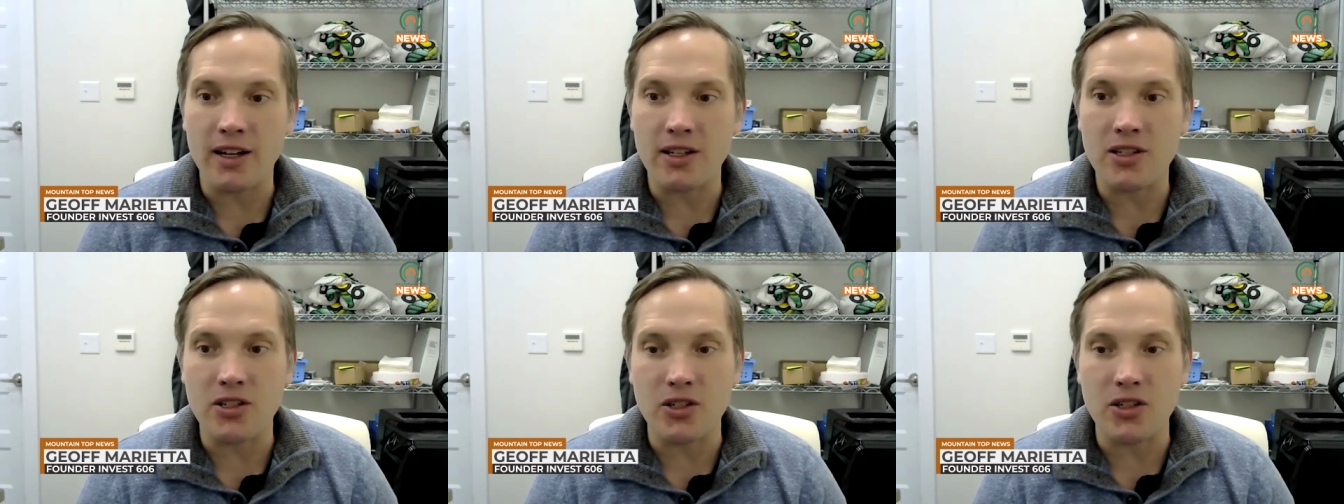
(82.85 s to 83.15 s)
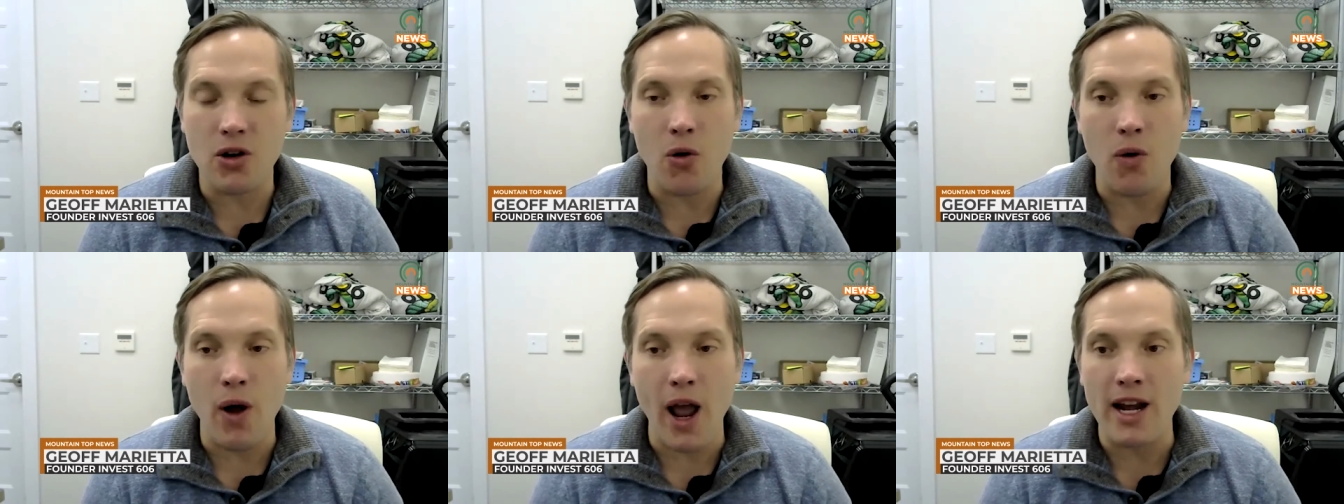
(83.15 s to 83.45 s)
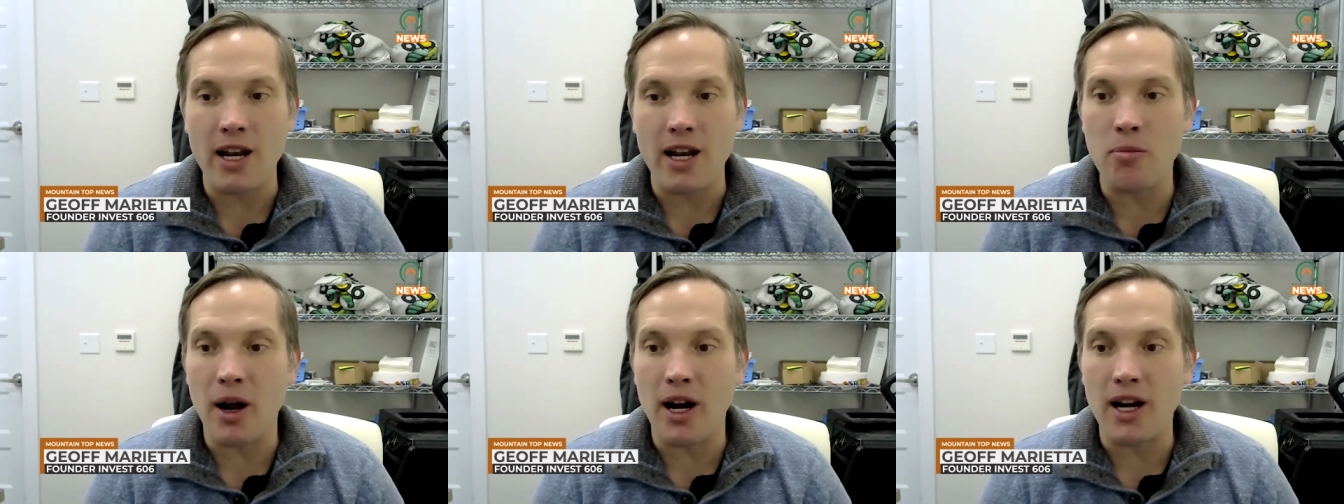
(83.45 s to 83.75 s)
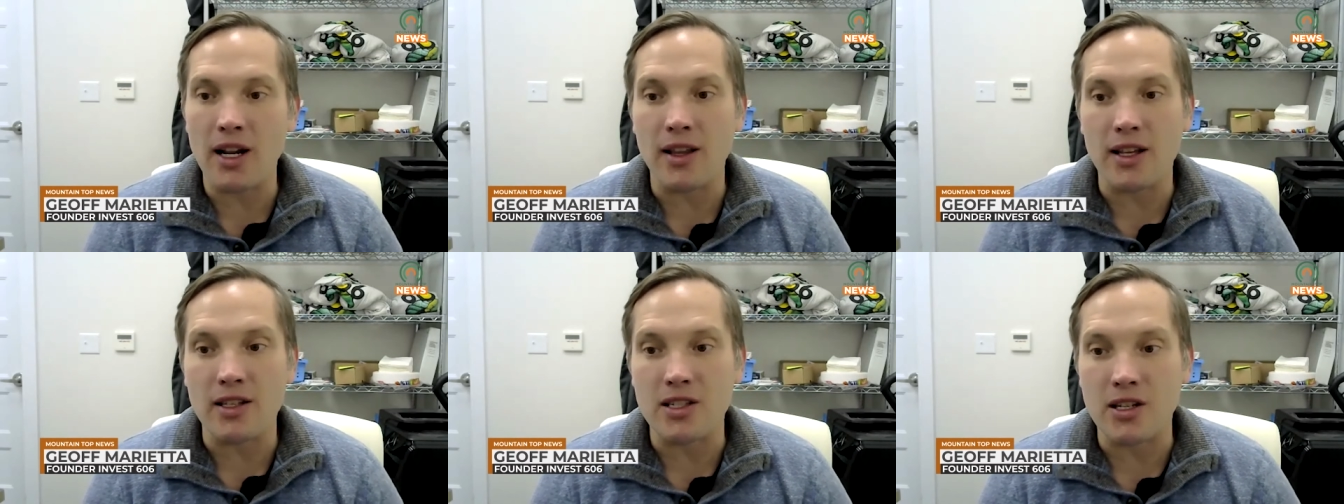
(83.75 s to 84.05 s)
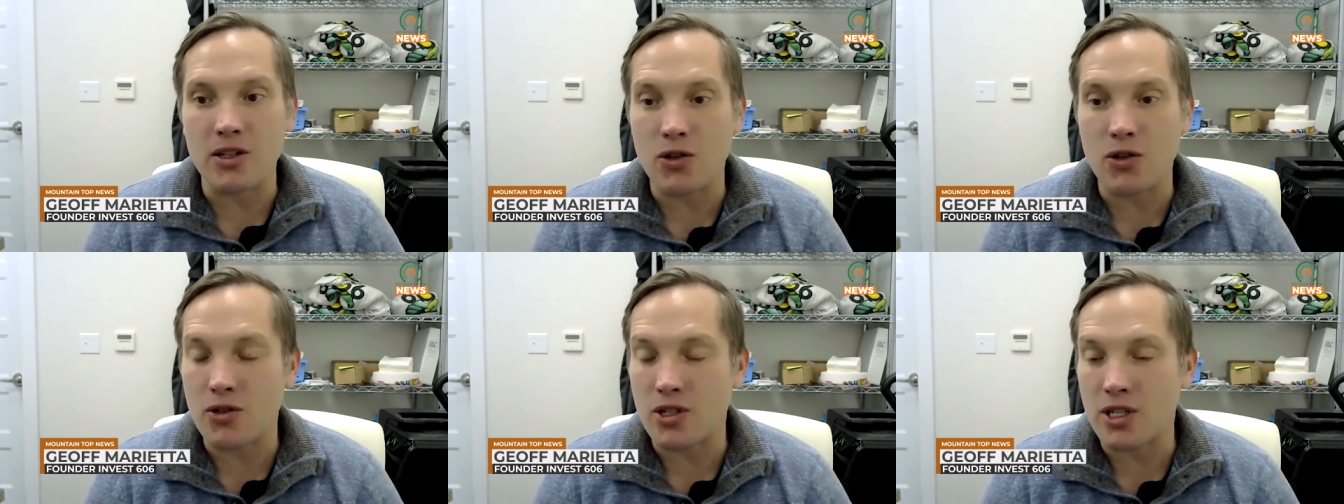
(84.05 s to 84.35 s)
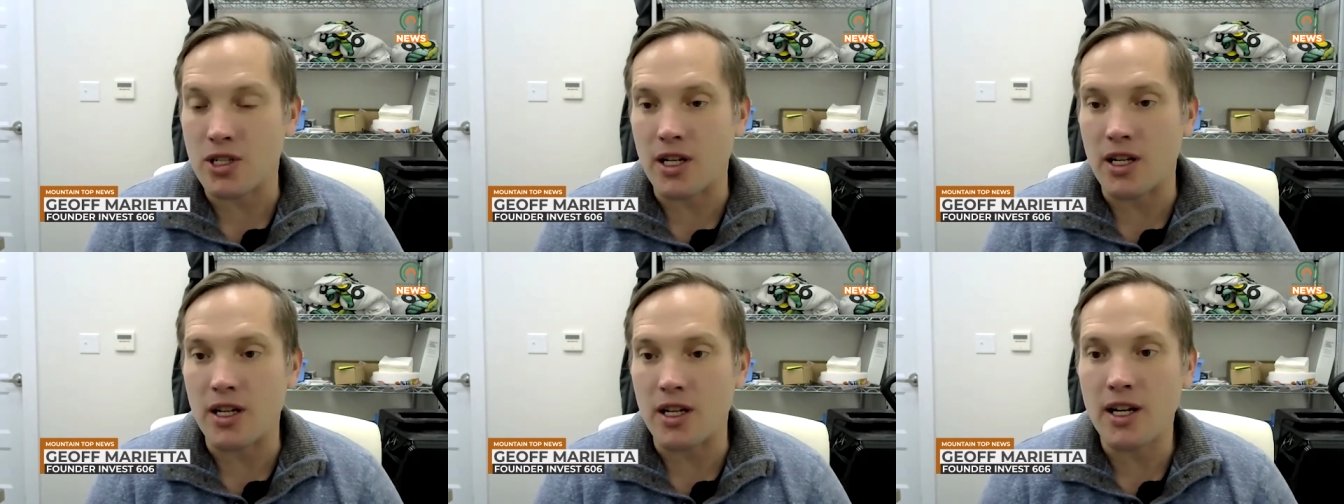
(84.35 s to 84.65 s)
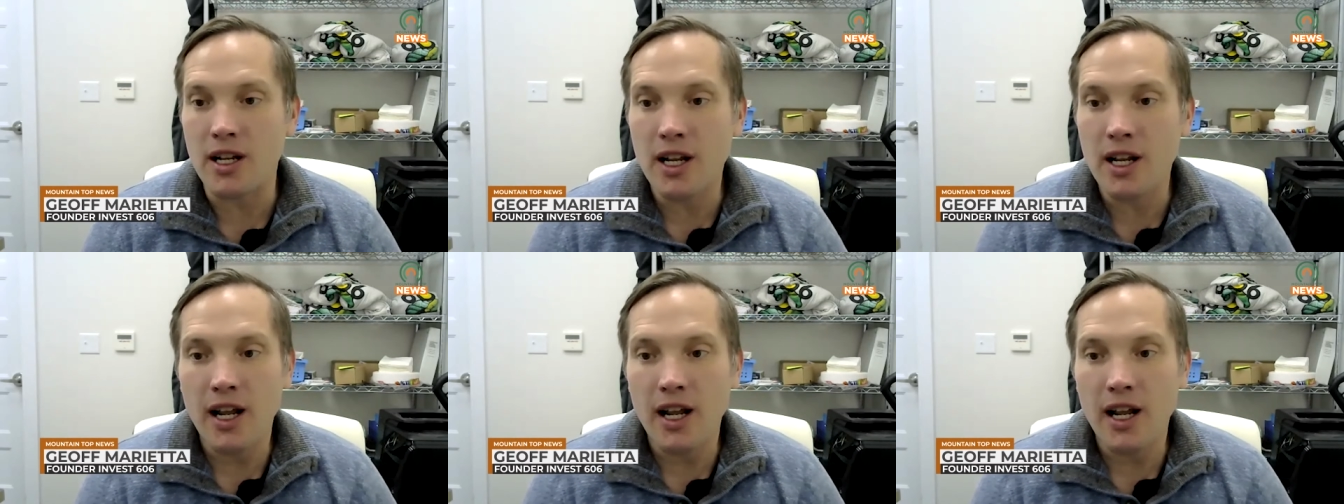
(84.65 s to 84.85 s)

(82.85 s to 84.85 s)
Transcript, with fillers: So anybody that's interested